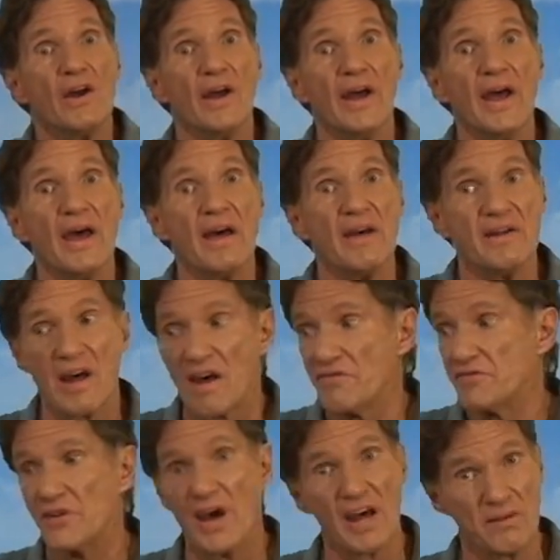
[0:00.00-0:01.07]
and
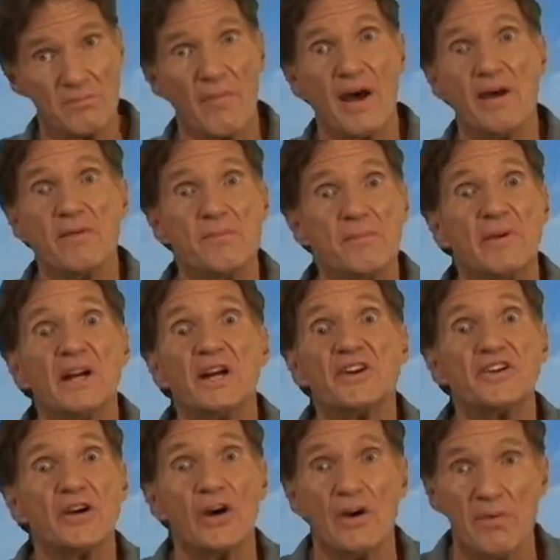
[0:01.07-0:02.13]
I've got my
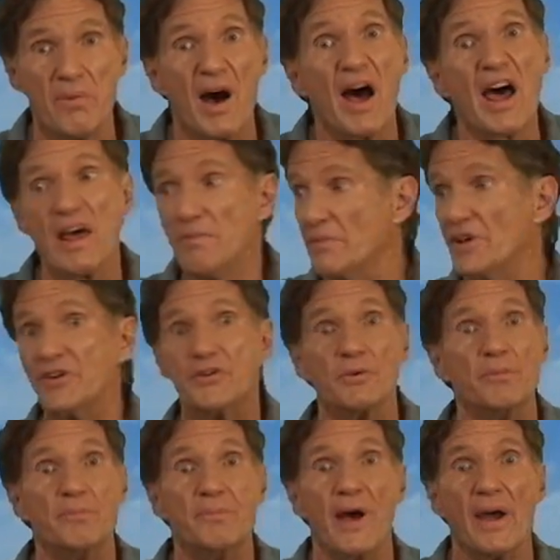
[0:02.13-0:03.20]
military behind me to.
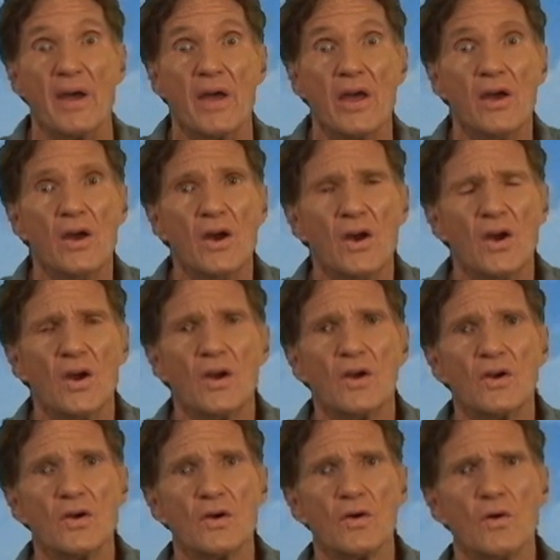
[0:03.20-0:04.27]

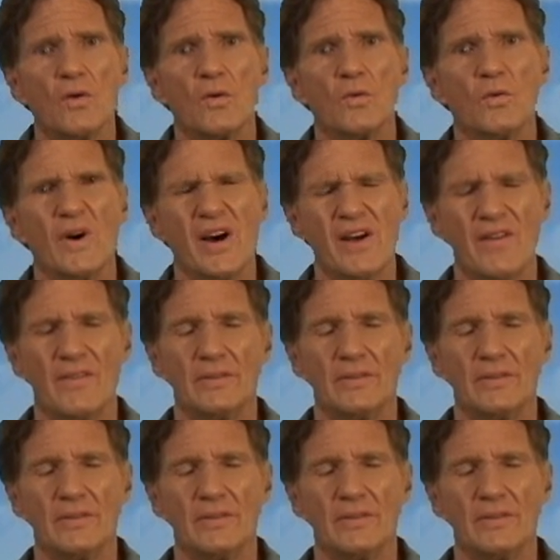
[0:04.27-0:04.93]
Oh, what?